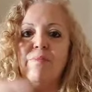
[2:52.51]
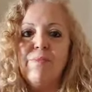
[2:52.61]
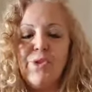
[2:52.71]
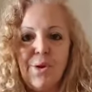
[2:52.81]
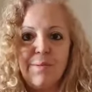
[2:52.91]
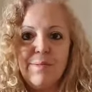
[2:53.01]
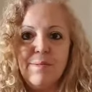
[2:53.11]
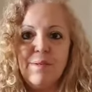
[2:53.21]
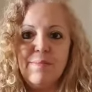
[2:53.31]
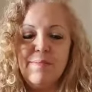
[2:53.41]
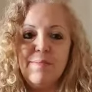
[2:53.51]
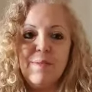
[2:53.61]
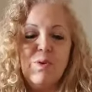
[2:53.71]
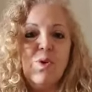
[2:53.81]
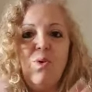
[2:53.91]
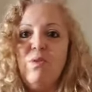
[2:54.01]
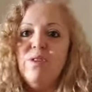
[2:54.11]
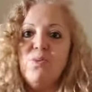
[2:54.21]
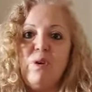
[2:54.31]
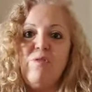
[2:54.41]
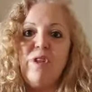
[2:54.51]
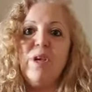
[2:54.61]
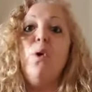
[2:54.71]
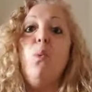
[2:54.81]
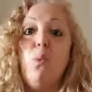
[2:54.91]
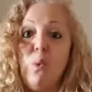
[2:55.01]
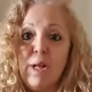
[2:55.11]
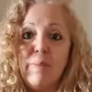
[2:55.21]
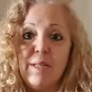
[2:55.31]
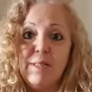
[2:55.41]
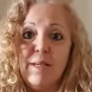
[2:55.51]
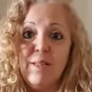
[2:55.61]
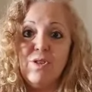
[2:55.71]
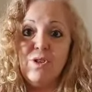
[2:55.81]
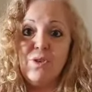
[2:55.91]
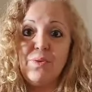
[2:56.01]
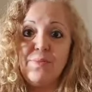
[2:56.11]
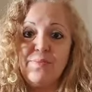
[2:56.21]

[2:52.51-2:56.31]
So with all this waffling, what am I saying to you?